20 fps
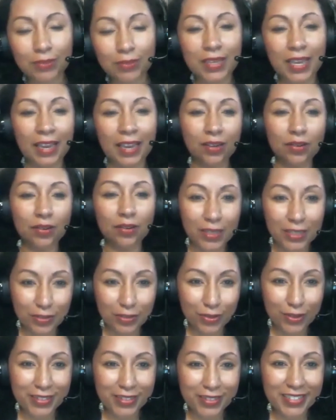and
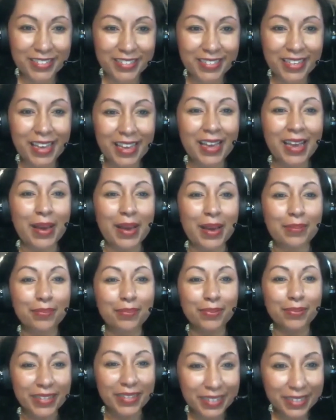resources and
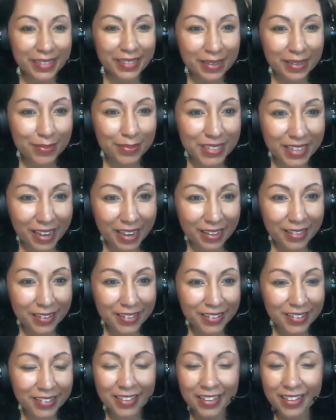blending them
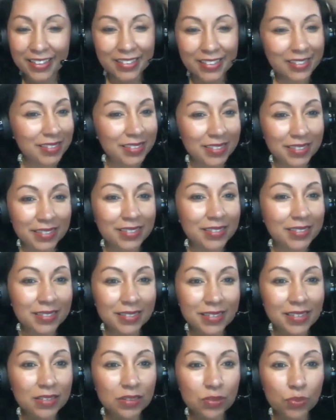together
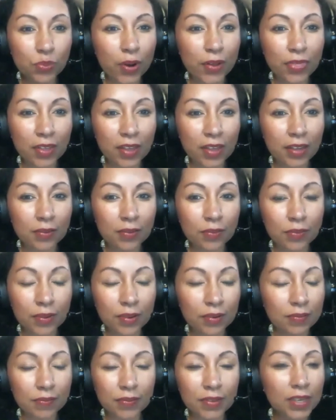is one that,
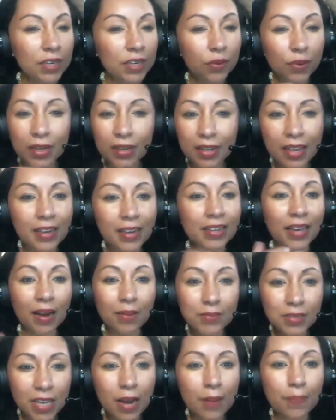again, it
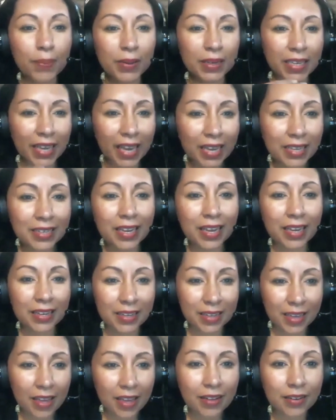comes up again and
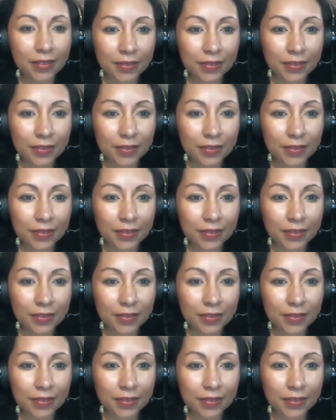again.